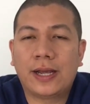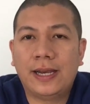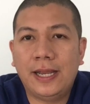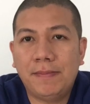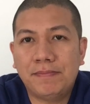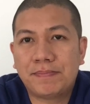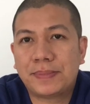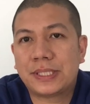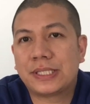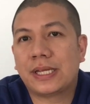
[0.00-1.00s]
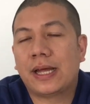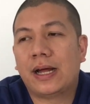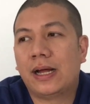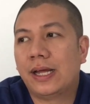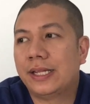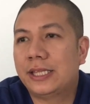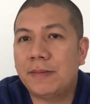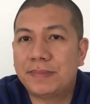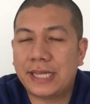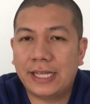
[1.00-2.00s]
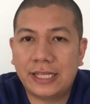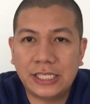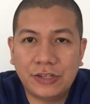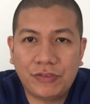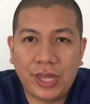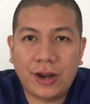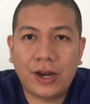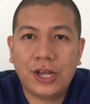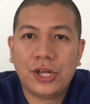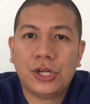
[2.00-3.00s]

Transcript: A Glimpse and Tips sa Intensive Care.